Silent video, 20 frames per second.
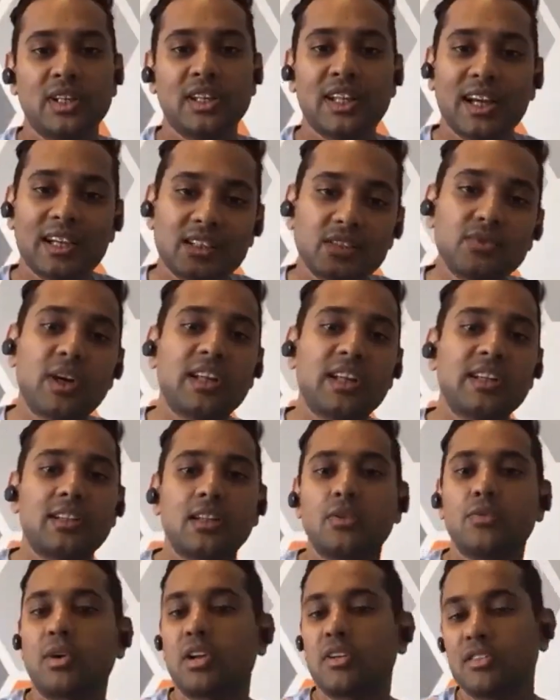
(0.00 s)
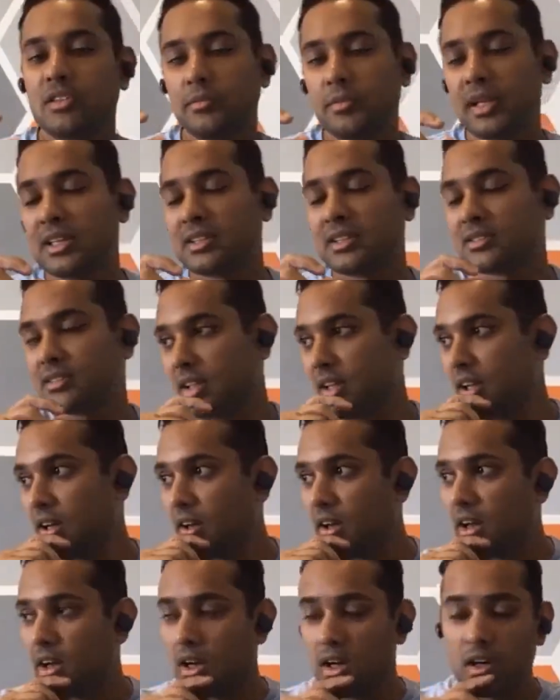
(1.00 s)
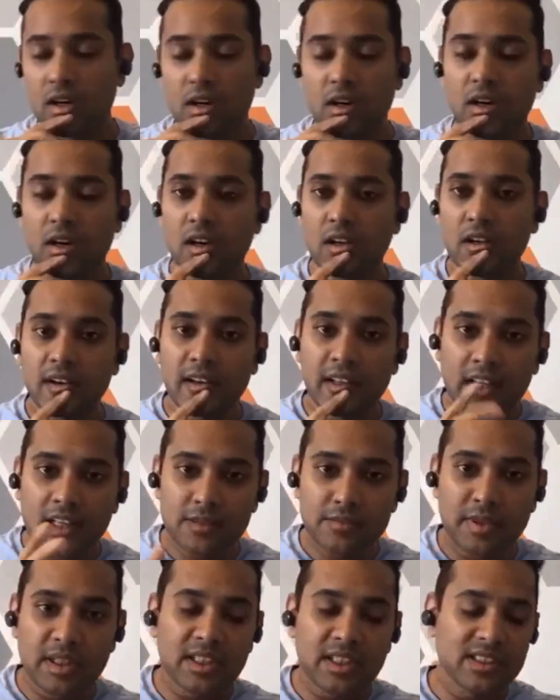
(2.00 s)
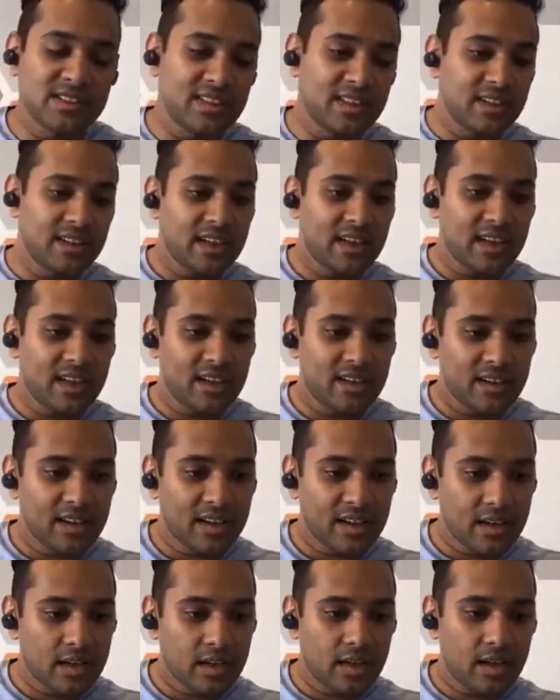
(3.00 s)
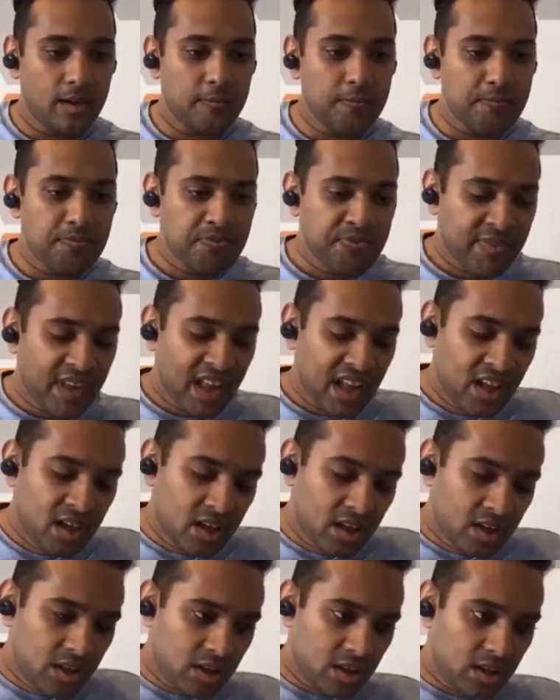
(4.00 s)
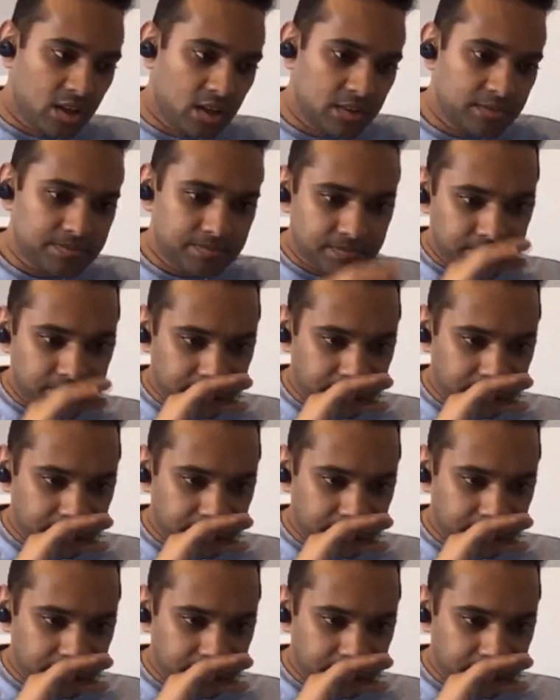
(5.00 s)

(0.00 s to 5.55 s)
And that is why I think one of the biggest learning experience that I had, right? Uh,